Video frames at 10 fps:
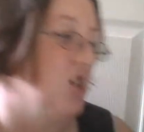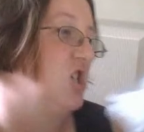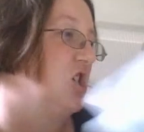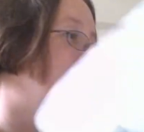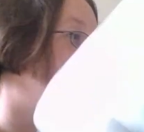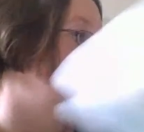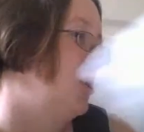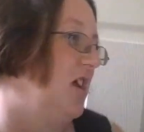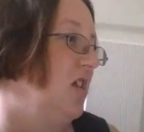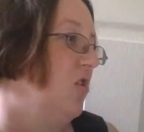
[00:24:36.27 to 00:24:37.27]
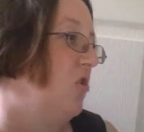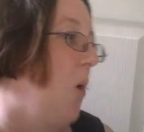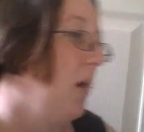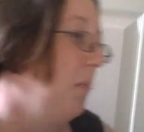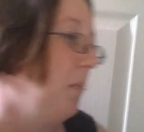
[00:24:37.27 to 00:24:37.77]
Tree, just like little
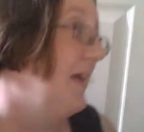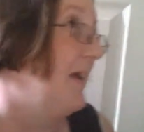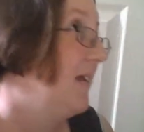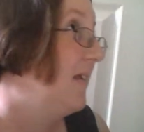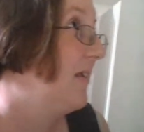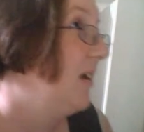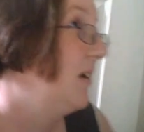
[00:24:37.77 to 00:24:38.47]
swaddle blankets.